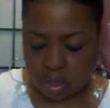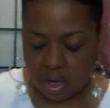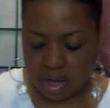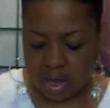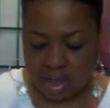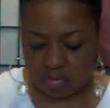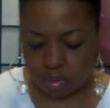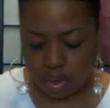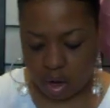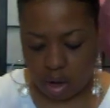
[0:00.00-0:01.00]
And they have it
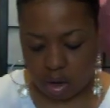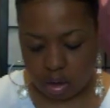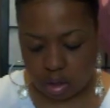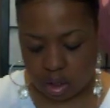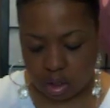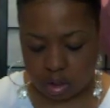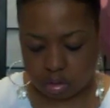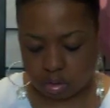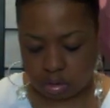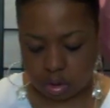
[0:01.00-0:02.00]
in all
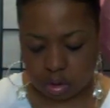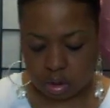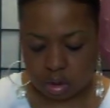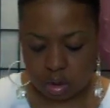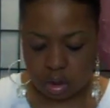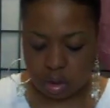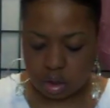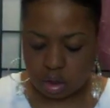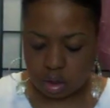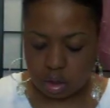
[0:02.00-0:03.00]
colors.
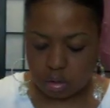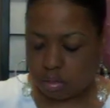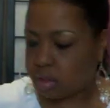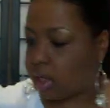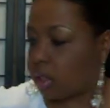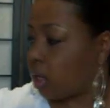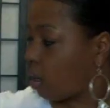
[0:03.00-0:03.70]
Take that